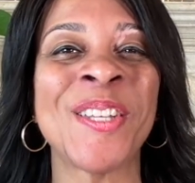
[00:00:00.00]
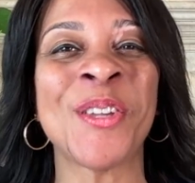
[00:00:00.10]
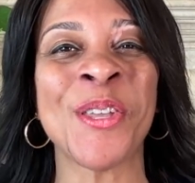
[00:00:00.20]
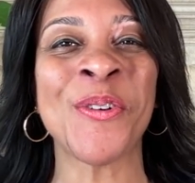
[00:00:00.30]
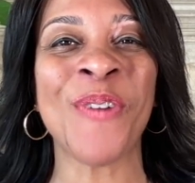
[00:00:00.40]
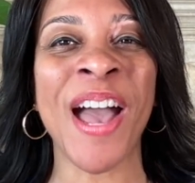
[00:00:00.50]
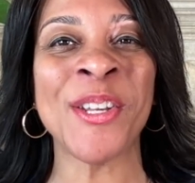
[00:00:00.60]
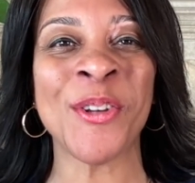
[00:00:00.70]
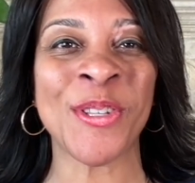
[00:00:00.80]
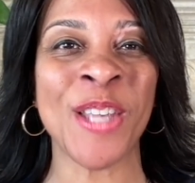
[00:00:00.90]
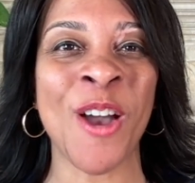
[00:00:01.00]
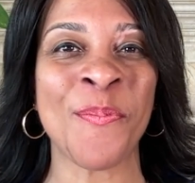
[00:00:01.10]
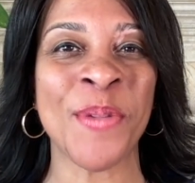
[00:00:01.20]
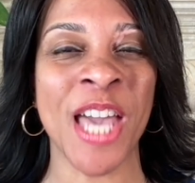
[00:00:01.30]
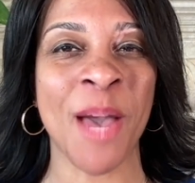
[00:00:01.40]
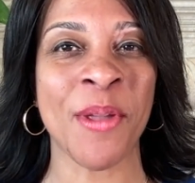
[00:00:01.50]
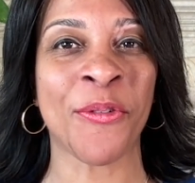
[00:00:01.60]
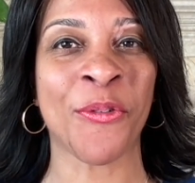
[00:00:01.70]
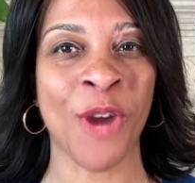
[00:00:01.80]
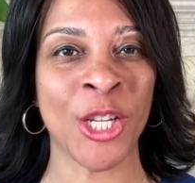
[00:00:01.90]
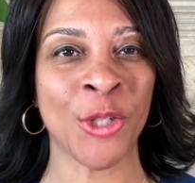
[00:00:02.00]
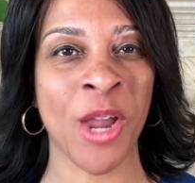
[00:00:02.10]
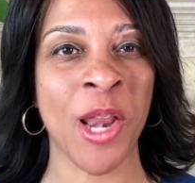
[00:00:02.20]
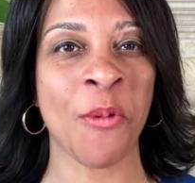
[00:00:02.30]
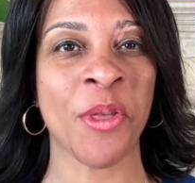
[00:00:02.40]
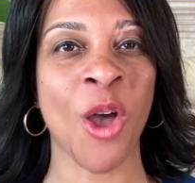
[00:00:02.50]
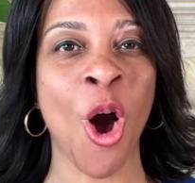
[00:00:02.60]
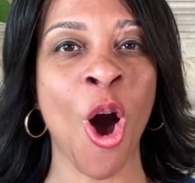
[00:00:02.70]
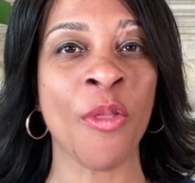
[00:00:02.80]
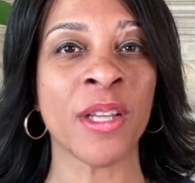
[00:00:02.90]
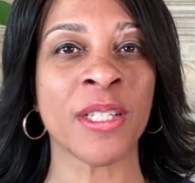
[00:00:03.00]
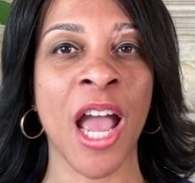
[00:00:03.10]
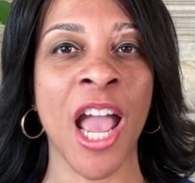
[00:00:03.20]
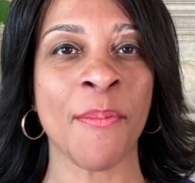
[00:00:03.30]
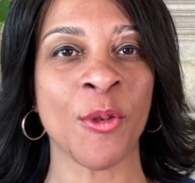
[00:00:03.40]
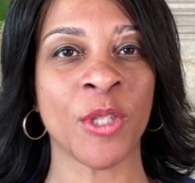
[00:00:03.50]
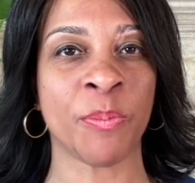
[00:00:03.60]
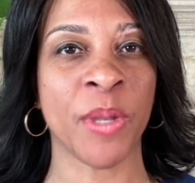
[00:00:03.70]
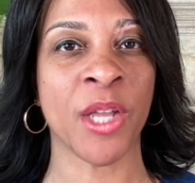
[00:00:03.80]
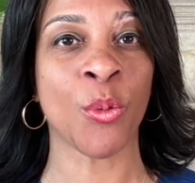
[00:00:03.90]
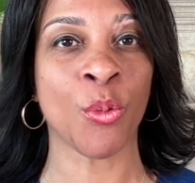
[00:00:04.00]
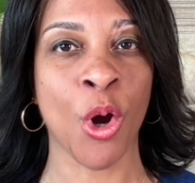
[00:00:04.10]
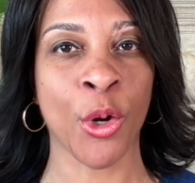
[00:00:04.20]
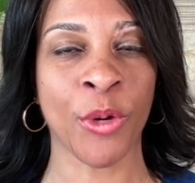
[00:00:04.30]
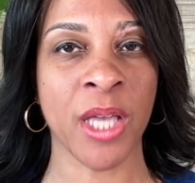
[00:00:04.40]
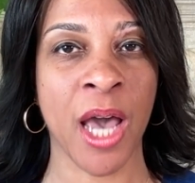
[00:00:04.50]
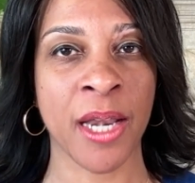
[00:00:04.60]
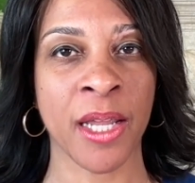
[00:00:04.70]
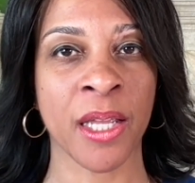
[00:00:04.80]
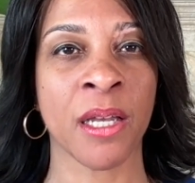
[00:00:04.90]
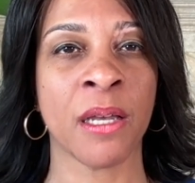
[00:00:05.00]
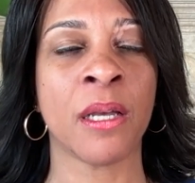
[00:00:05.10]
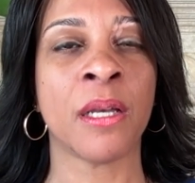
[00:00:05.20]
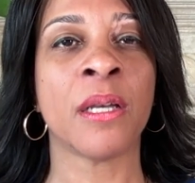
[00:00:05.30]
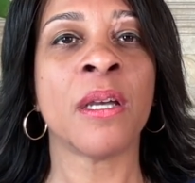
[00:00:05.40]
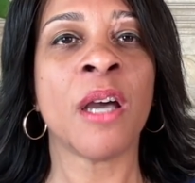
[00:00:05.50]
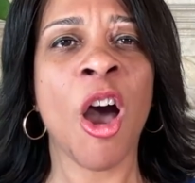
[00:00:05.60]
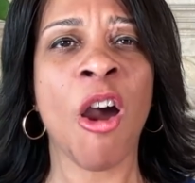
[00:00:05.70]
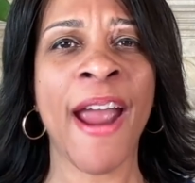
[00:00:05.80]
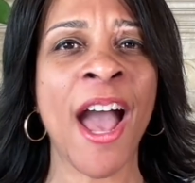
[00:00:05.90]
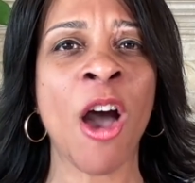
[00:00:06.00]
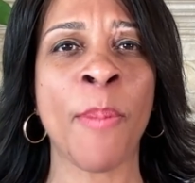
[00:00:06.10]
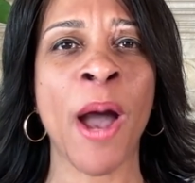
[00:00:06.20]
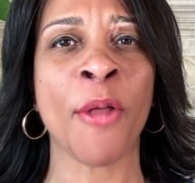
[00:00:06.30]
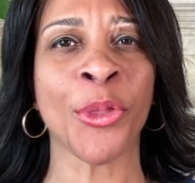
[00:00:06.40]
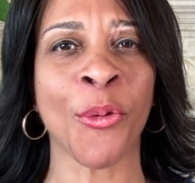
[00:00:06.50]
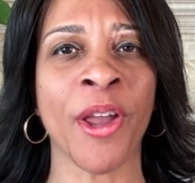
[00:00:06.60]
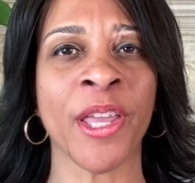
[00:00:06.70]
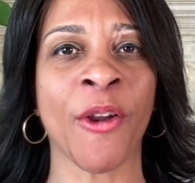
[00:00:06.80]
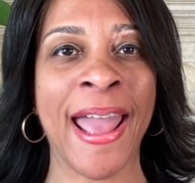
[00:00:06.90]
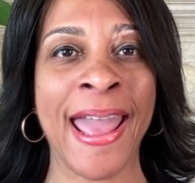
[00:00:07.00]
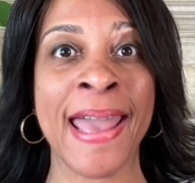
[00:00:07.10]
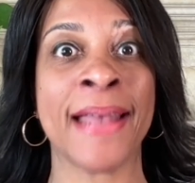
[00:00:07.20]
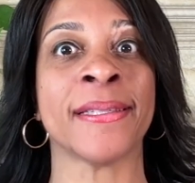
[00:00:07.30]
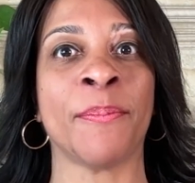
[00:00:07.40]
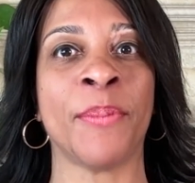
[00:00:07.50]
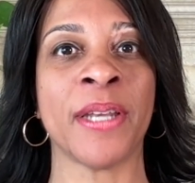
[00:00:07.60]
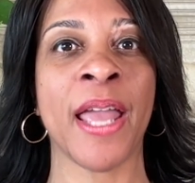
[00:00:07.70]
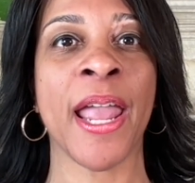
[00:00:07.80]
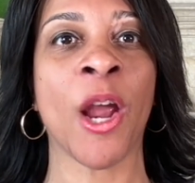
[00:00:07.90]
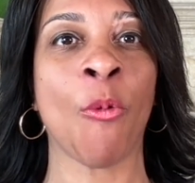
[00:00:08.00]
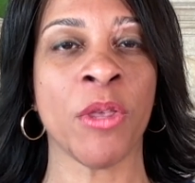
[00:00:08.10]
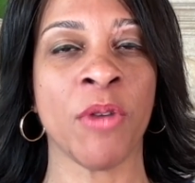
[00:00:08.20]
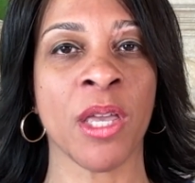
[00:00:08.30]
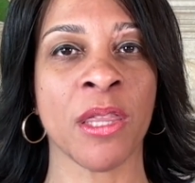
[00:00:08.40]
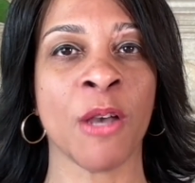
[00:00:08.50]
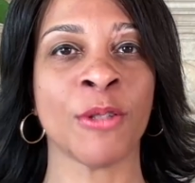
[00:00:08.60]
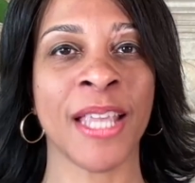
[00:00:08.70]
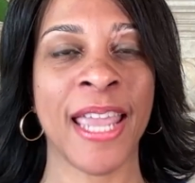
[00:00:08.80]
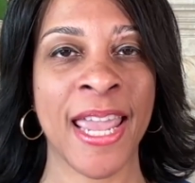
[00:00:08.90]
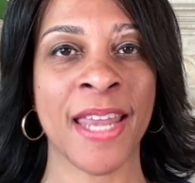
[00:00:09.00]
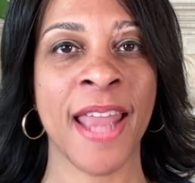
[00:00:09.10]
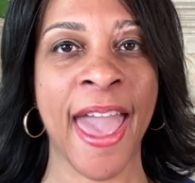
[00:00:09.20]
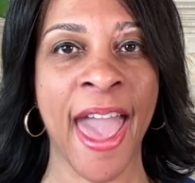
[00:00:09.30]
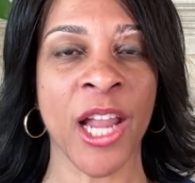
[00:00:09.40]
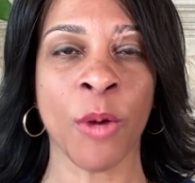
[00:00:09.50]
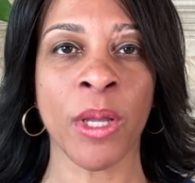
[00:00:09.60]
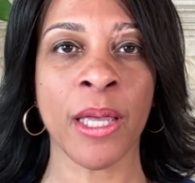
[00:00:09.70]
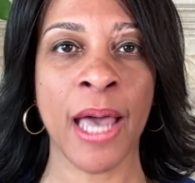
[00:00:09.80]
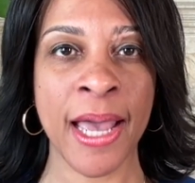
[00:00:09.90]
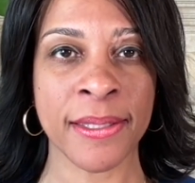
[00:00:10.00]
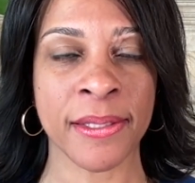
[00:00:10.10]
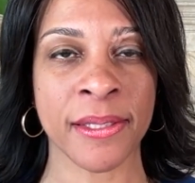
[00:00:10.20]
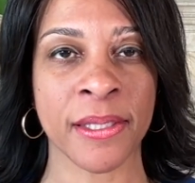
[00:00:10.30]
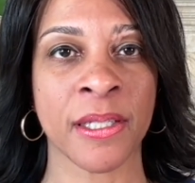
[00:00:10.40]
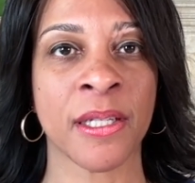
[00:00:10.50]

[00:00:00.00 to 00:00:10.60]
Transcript: Do you find yourself becoming frustrated with all the time you spend rotary cutting? Or how about throwing your hands up in the air when you get those inaccurate cuts?